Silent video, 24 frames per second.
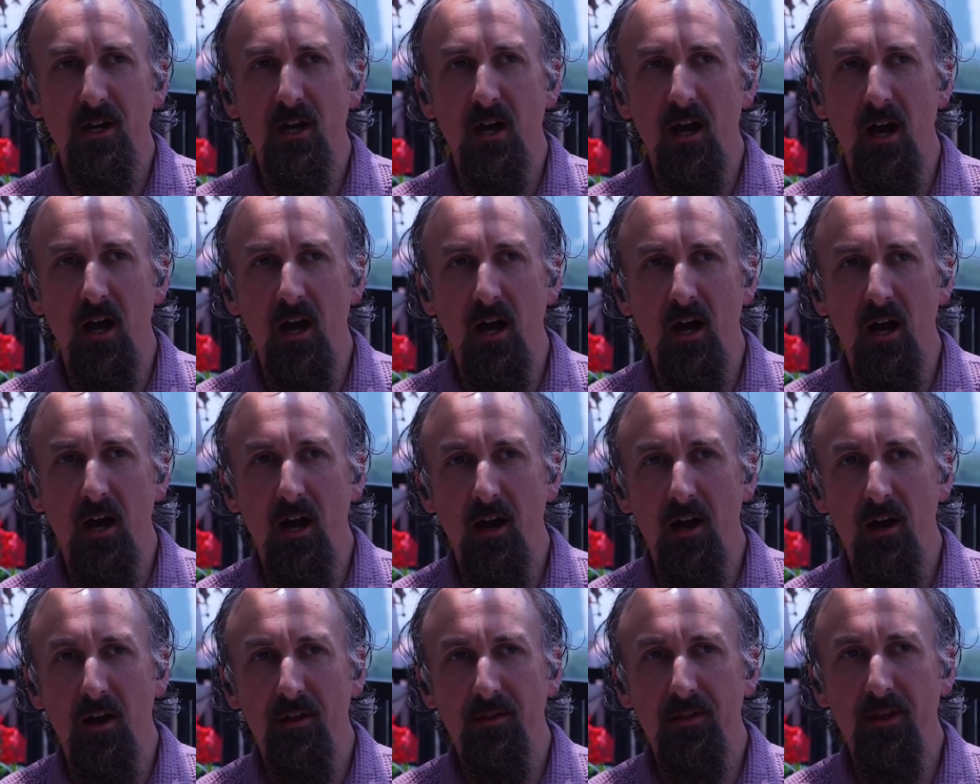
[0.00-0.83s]

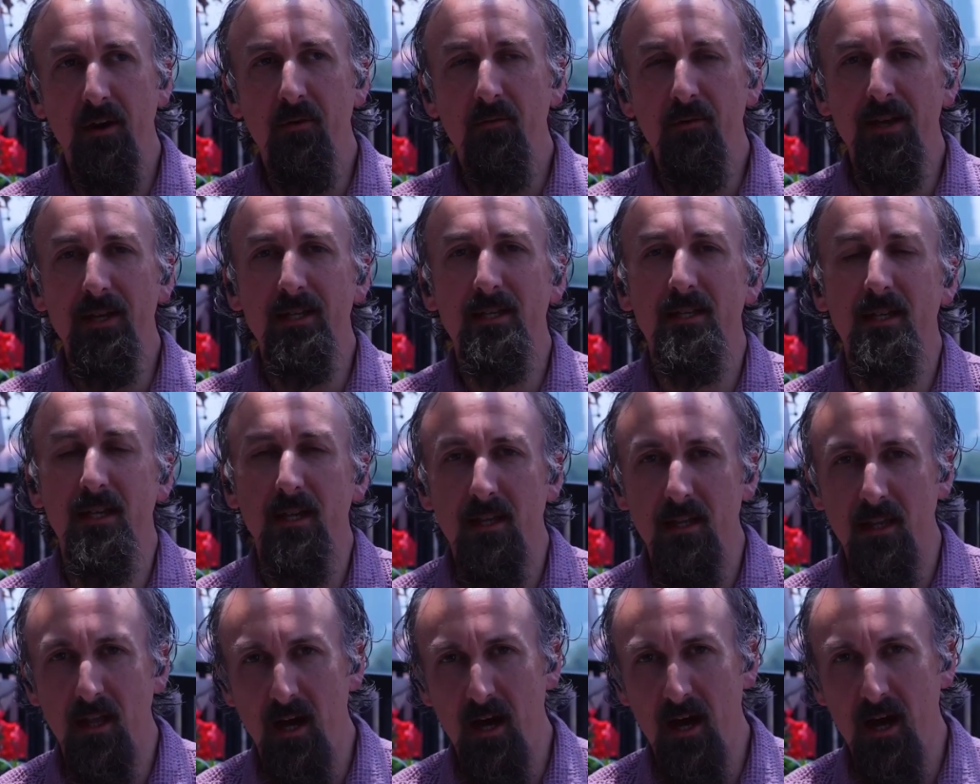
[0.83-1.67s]
that we see
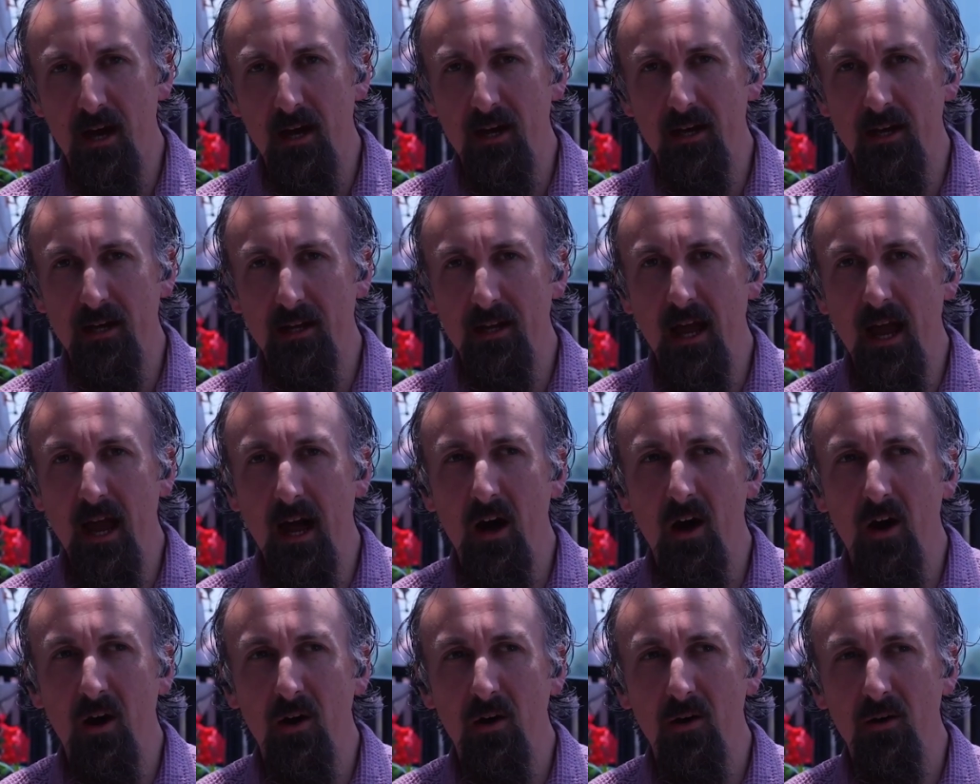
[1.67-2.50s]
a lot in
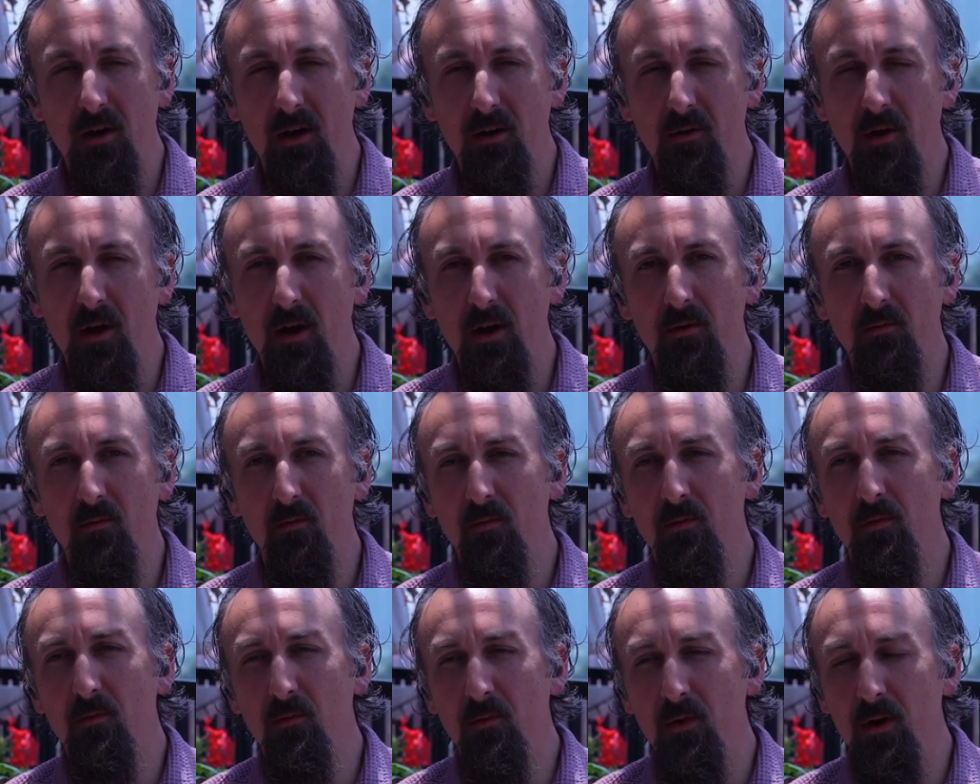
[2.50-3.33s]
how and
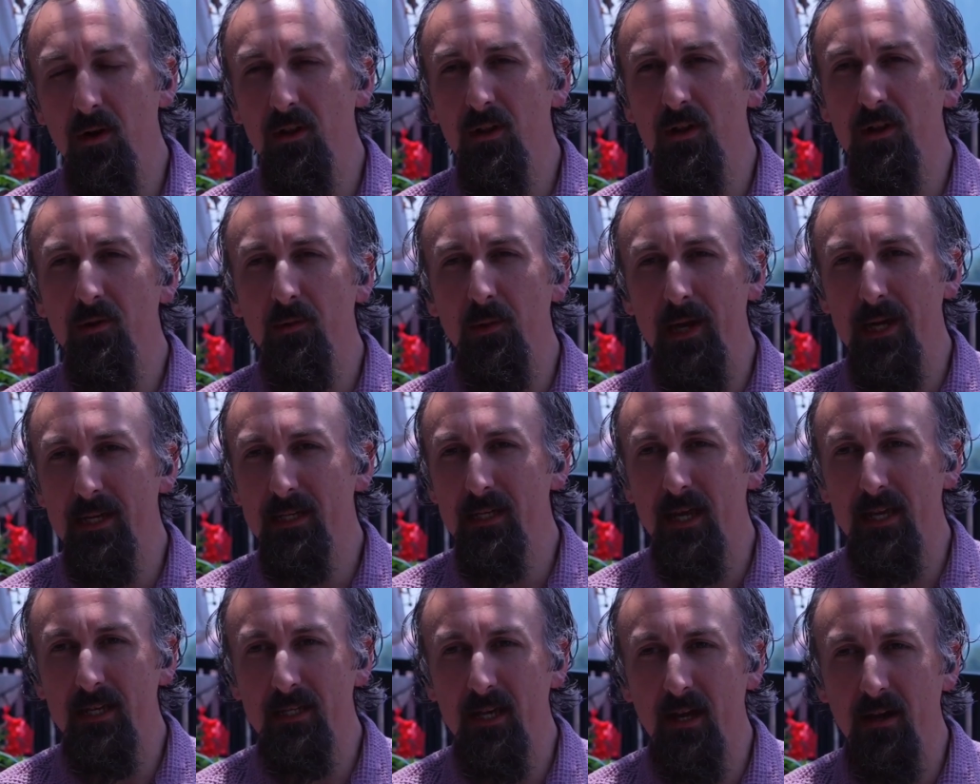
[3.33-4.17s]
one of the ways
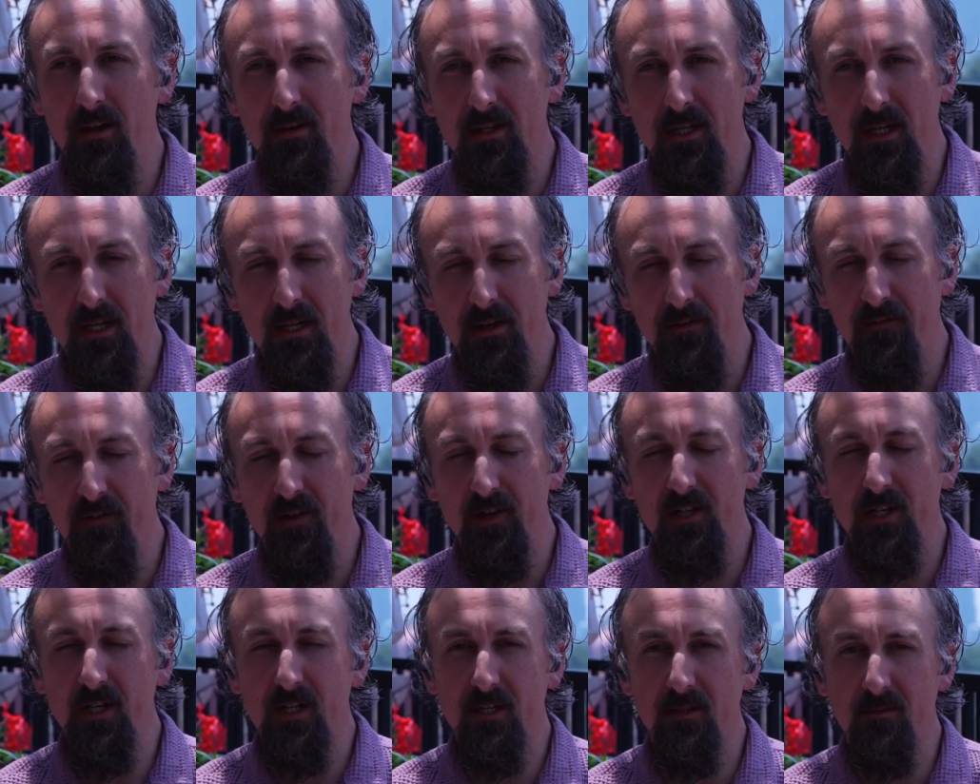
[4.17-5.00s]
ACE IoT
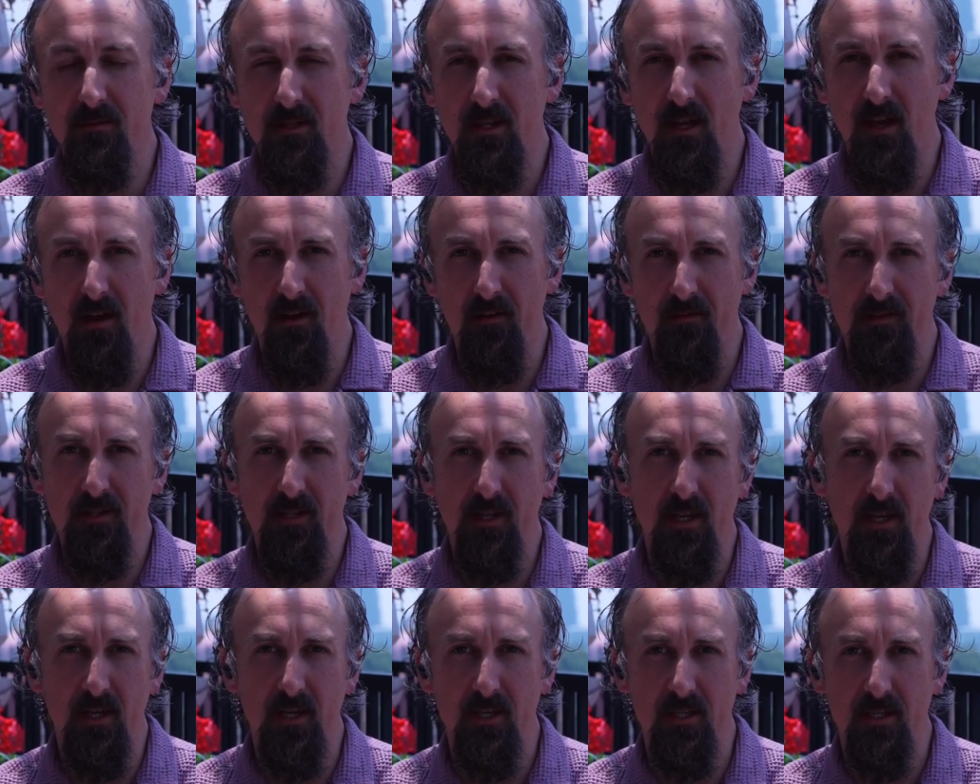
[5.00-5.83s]
differentiates themselves
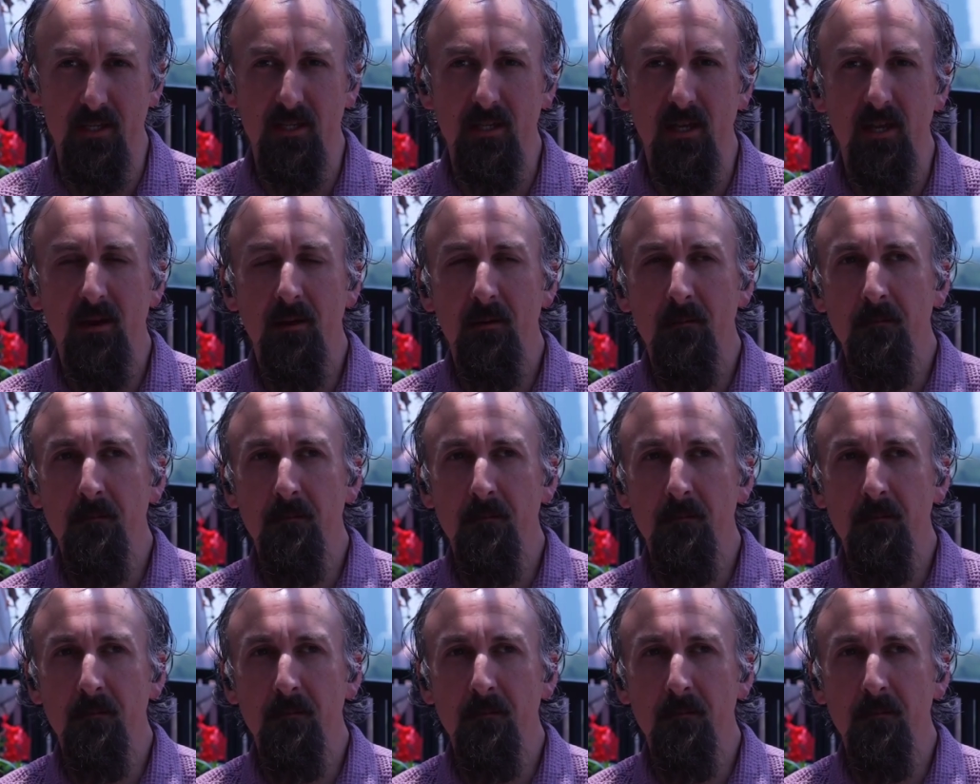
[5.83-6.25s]
is